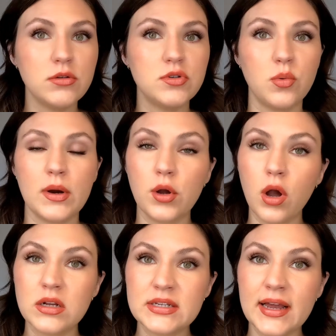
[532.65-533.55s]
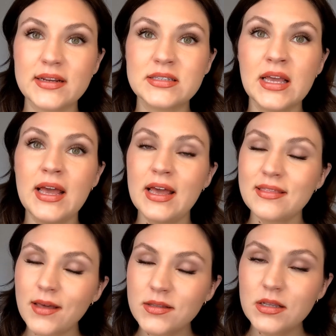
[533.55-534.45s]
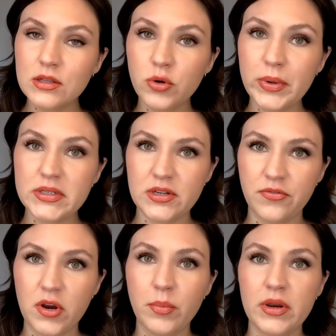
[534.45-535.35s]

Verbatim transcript: you don't wear contacts, that's a little bit different.